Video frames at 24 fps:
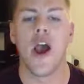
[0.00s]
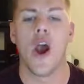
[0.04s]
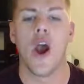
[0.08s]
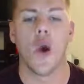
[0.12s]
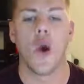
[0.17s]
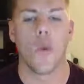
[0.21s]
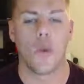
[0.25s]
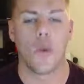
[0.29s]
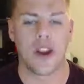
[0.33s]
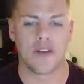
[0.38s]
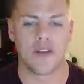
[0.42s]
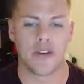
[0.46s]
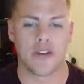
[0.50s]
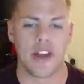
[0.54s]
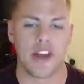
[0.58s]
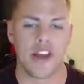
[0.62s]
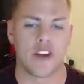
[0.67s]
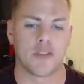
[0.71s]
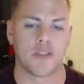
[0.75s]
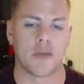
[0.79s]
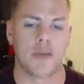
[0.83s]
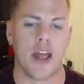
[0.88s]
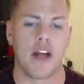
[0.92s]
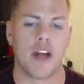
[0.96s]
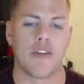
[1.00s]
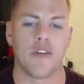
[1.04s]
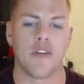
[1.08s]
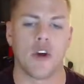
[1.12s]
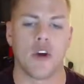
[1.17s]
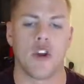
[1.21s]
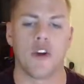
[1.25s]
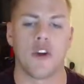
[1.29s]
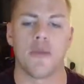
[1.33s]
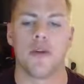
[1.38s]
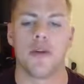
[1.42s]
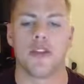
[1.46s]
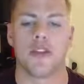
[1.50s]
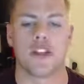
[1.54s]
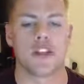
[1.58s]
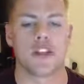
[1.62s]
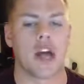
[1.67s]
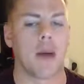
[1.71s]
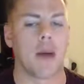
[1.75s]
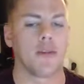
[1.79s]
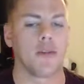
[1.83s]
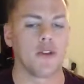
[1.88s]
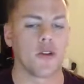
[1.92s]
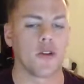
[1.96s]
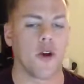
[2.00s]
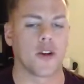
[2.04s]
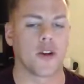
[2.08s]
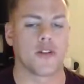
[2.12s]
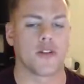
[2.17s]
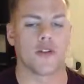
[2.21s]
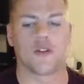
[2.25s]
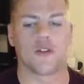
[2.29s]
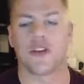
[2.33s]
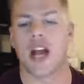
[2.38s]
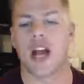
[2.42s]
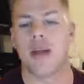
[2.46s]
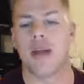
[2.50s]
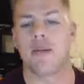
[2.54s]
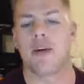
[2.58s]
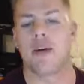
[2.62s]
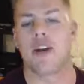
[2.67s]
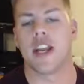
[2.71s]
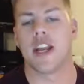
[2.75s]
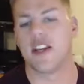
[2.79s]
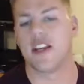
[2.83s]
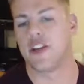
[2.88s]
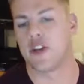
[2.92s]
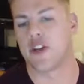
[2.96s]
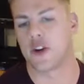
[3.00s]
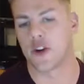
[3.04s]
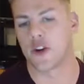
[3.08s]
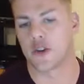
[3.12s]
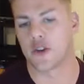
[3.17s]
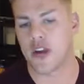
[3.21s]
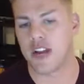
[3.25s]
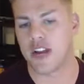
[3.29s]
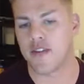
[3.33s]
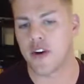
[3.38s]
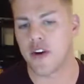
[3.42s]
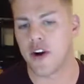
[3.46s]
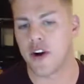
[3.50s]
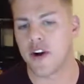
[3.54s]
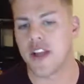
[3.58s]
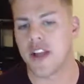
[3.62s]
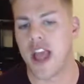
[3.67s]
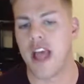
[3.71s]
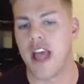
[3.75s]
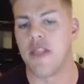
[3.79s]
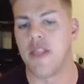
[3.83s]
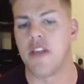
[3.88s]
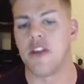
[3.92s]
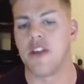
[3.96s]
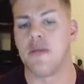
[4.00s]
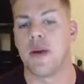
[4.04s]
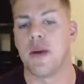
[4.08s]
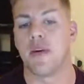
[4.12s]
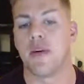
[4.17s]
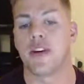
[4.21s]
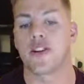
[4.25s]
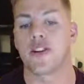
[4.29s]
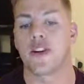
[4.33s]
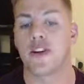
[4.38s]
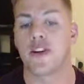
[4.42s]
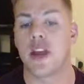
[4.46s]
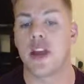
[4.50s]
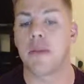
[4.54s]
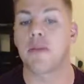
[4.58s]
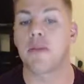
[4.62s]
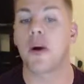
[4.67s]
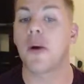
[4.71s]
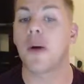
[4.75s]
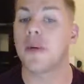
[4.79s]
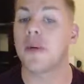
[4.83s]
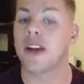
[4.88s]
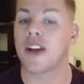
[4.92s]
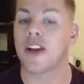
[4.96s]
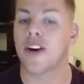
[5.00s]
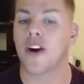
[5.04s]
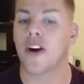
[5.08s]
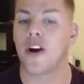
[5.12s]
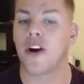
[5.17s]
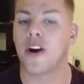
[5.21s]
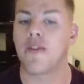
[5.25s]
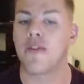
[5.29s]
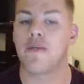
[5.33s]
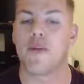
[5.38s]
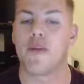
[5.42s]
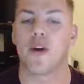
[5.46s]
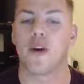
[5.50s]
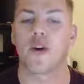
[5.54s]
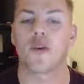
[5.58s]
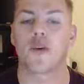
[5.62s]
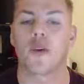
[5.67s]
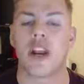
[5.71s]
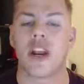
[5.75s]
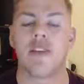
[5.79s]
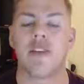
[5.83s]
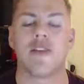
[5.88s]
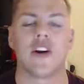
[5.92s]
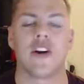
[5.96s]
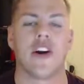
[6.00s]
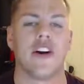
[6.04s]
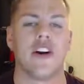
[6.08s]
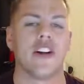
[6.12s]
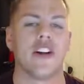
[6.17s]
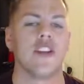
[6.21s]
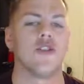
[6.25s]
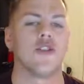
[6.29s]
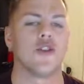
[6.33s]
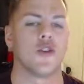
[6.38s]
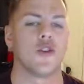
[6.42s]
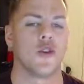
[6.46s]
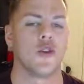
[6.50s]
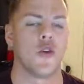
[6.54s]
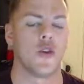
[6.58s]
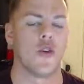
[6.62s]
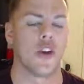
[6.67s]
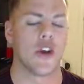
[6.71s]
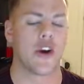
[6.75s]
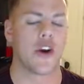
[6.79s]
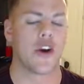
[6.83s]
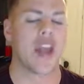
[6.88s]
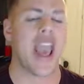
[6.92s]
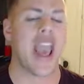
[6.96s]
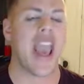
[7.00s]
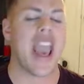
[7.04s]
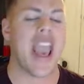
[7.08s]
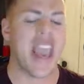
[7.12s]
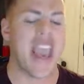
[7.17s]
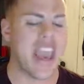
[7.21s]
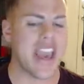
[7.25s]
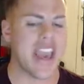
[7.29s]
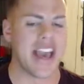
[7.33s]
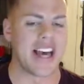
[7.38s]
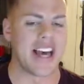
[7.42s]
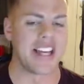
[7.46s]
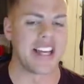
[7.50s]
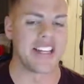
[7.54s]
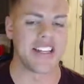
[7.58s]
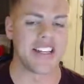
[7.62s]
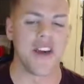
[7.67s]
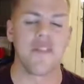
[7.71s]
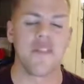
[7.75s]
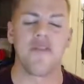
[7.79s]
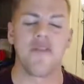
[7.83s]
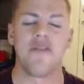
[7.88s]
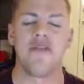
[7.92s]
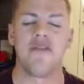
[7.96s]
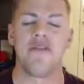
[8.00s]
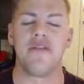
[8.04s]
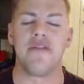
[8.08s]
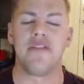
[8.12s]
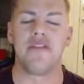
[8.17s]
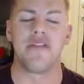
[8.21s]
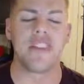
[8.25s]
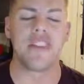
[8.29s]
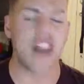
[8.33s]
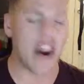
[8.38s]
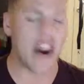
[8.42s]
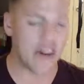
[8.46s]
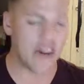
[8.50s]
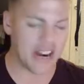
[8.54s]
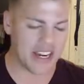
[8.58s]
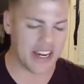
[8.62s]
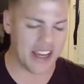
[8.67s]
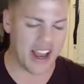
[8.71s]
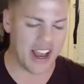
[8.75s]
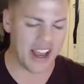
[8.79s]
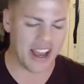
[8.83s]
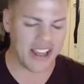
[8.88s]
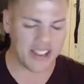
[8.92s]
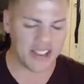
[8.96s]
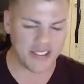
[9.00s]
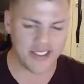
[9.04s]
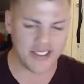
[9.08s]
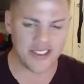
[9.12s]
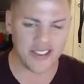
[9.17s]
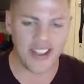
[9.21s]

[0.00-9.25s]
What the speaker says: Whenever it enters battlefield, you put the top 2 cards of your library into your graveyard, and then you may return a permanent card from your graveyard to your hand. Very nice.